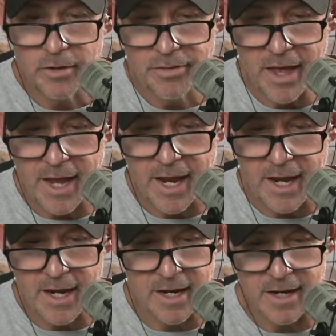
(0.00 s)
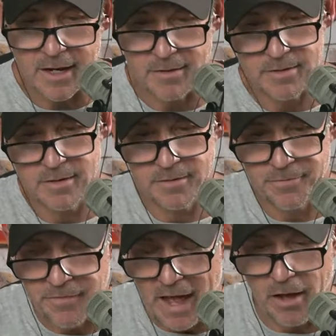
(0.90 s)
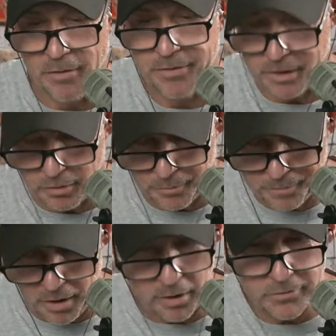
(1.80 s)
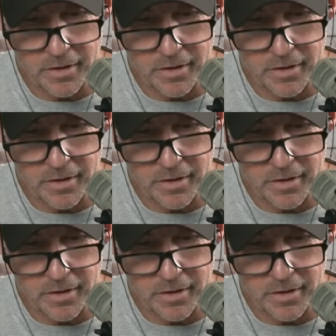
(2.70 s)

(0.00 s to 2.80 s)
They found the loopholes,